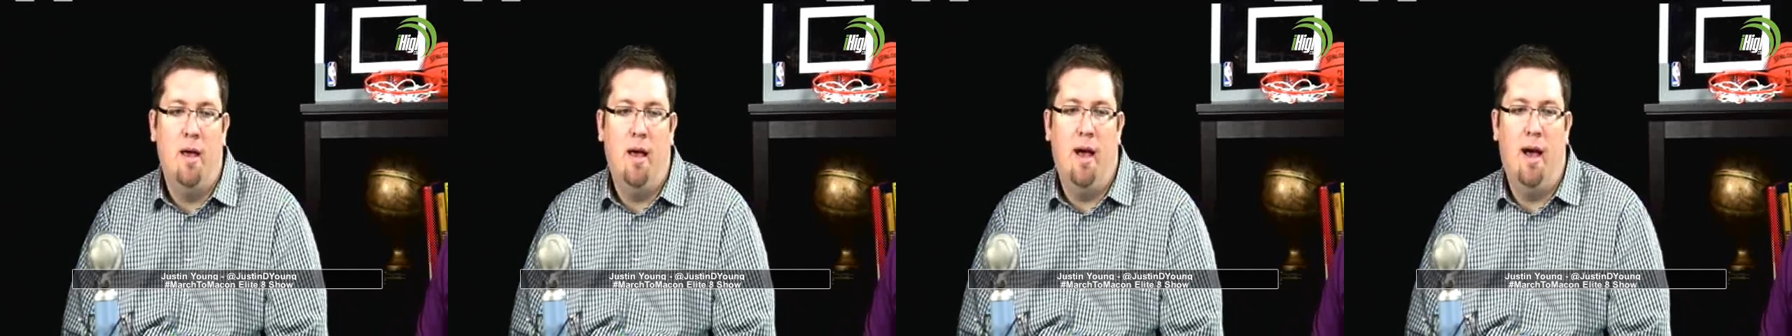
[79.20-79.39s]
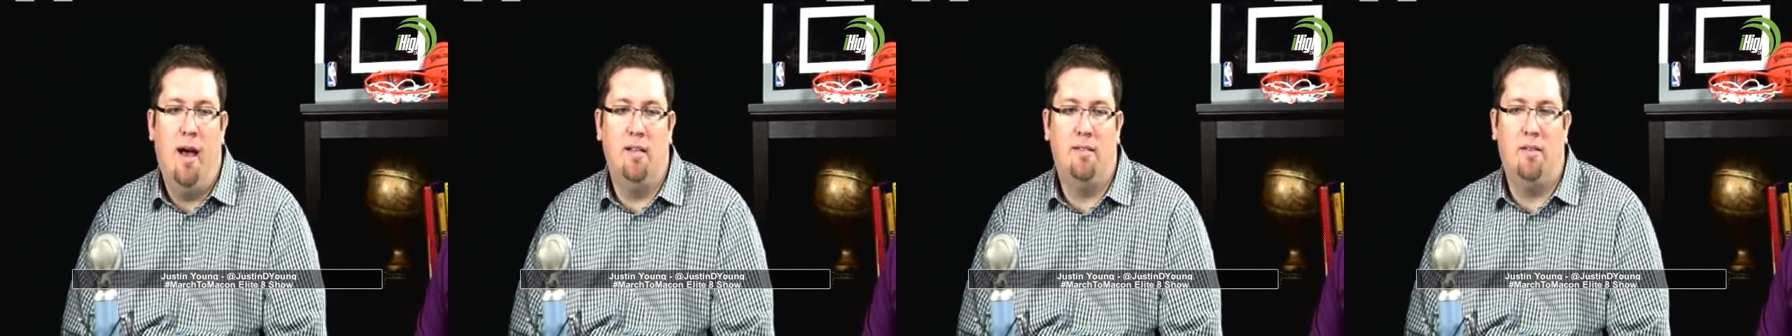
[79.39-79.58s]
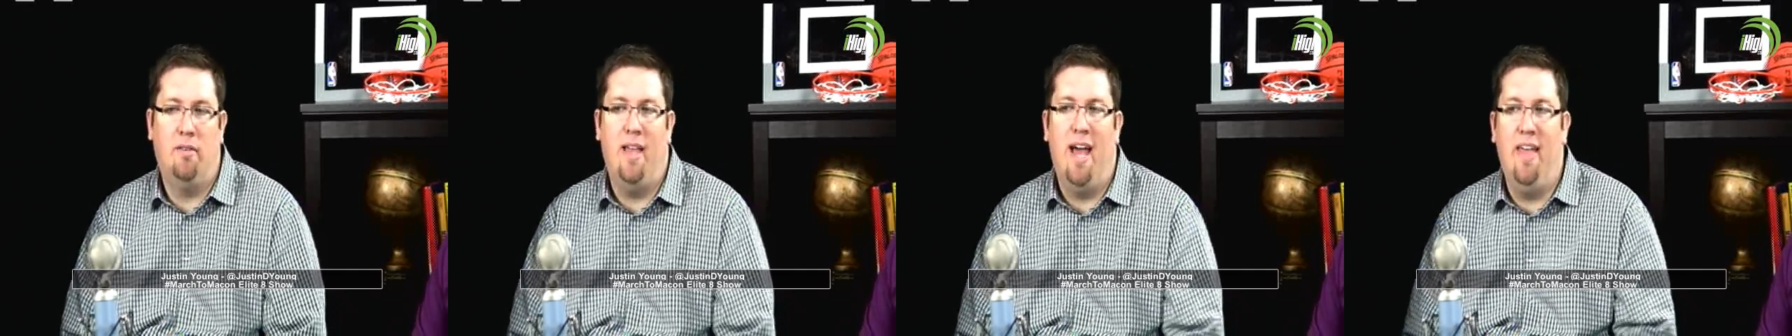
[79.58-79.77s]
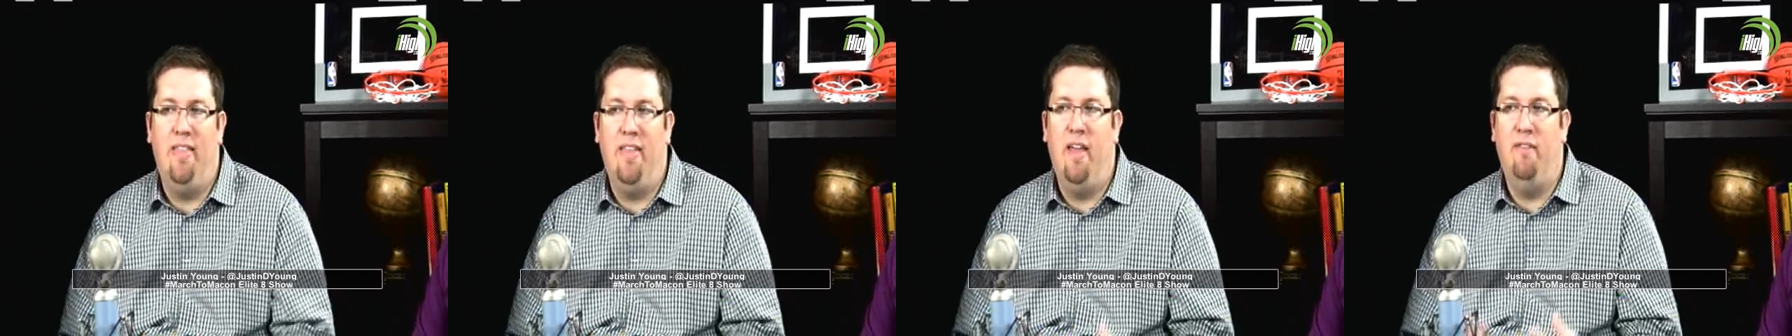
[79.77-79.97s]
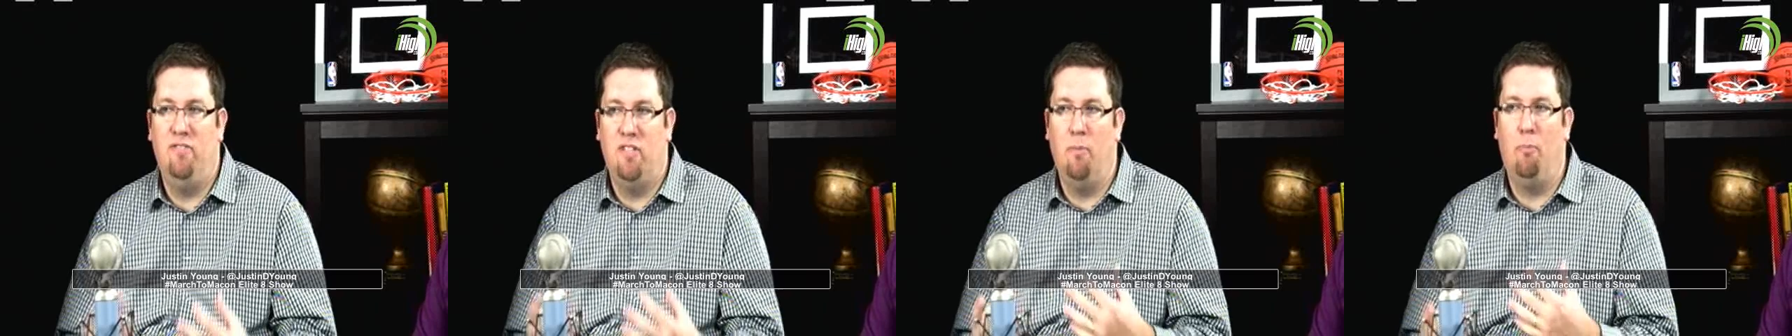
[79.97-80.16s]
uh, so that
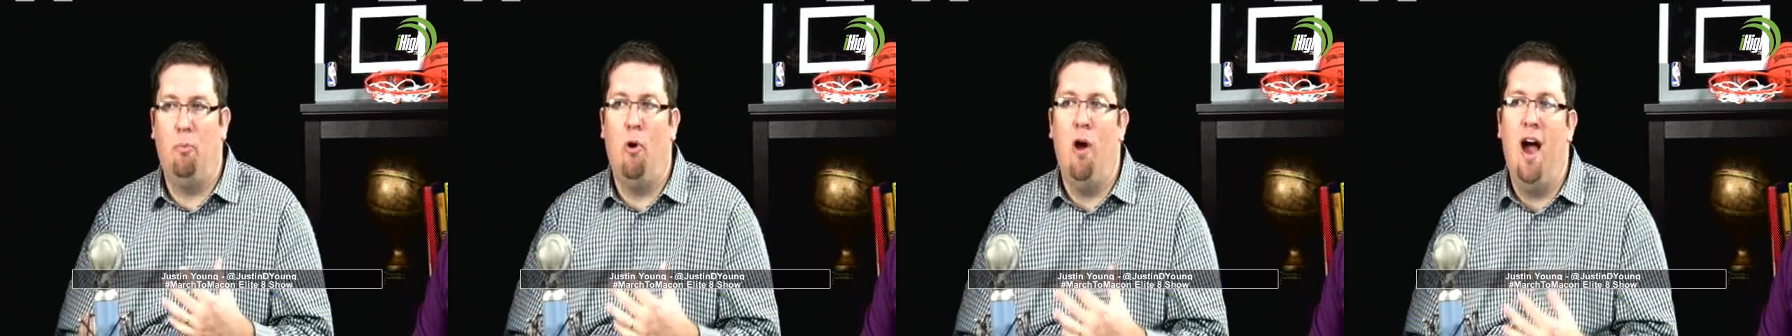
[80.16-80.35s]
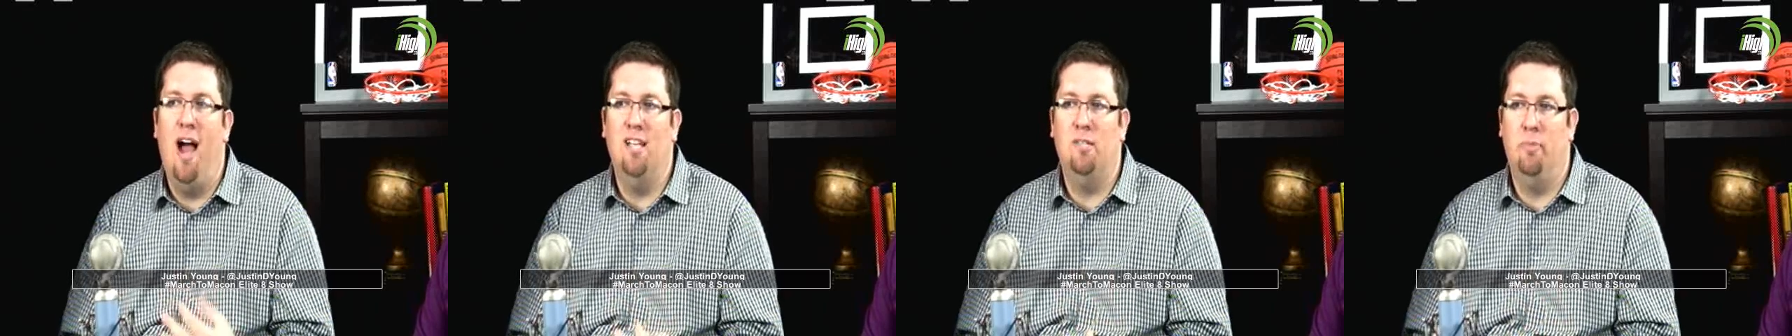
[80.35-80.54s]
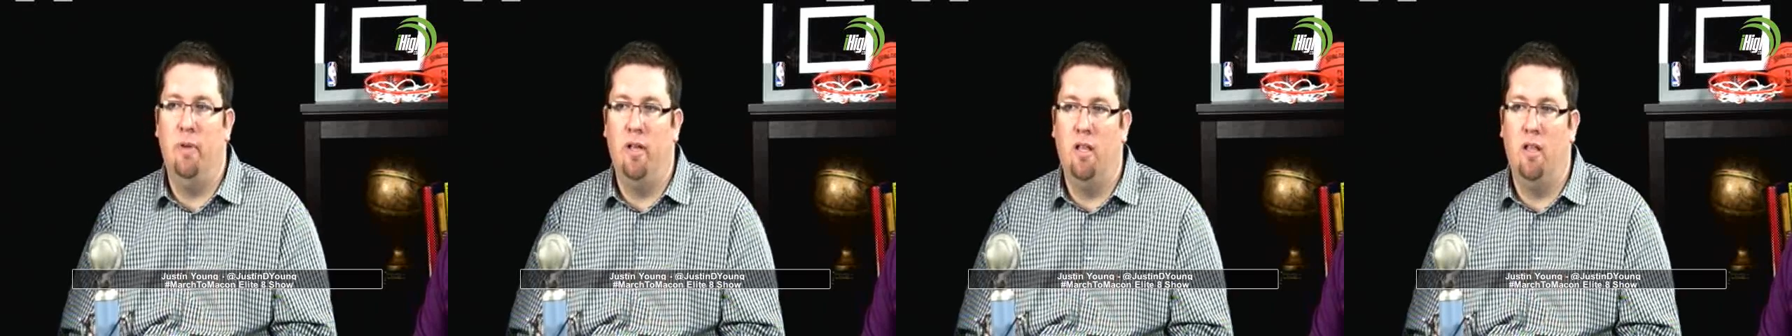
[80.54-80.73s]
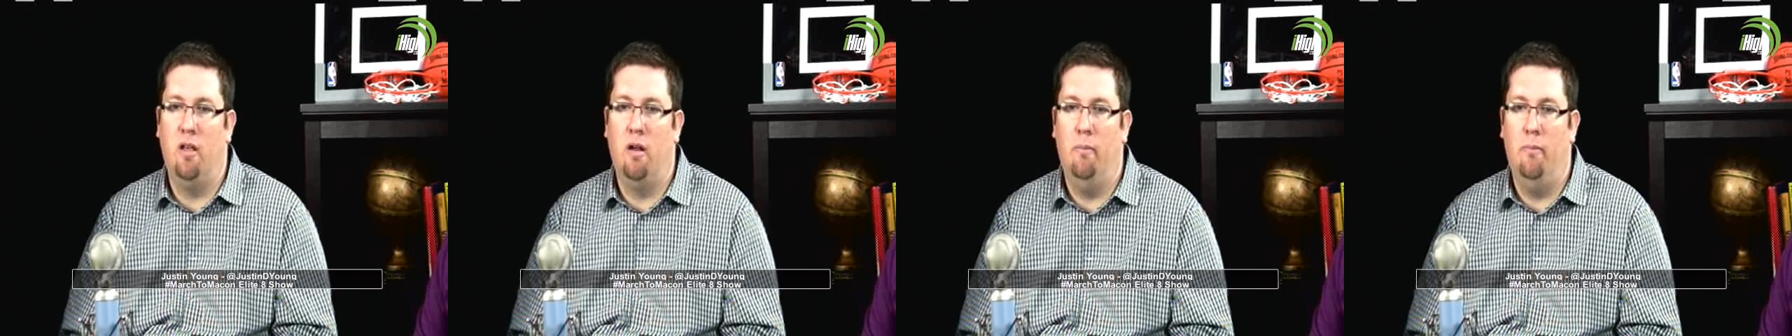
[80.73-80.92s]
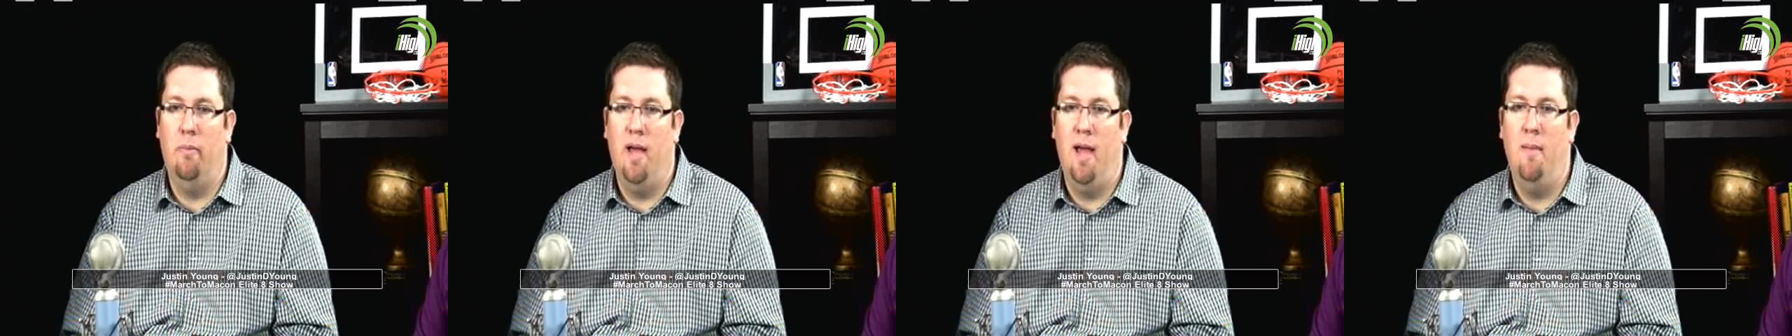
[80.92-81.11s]
they've surprised me a
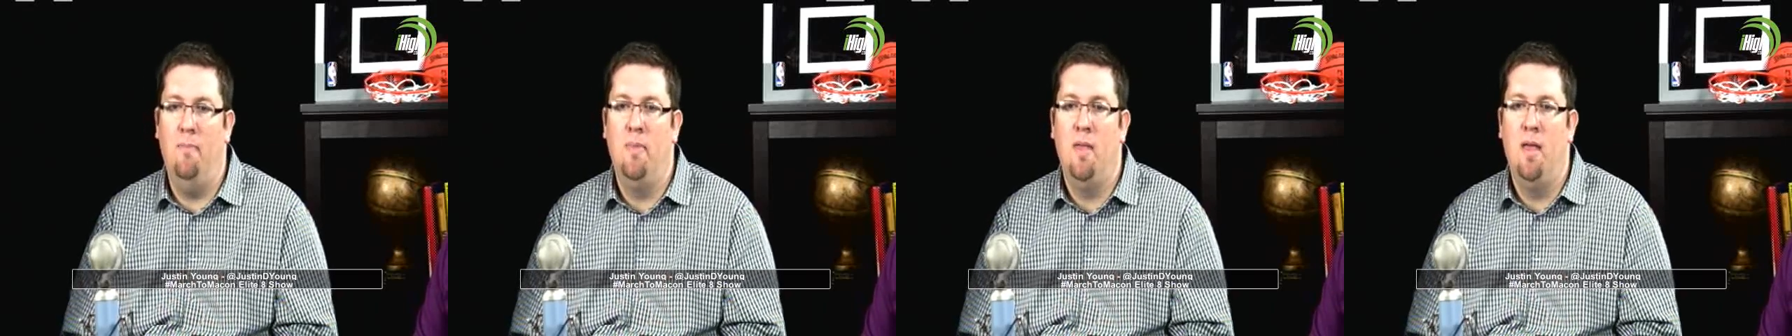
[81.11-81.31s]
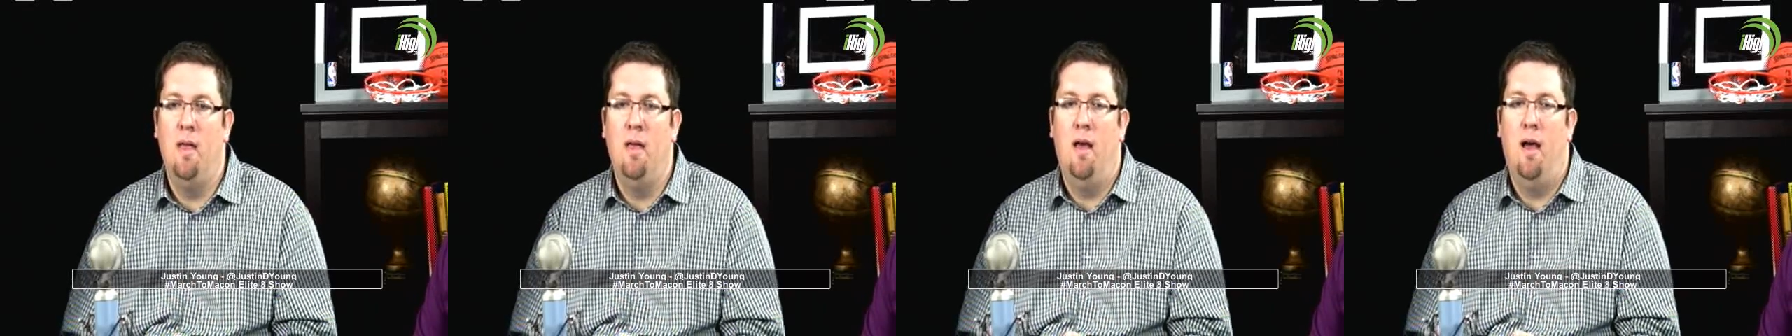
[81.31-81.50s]
little bit.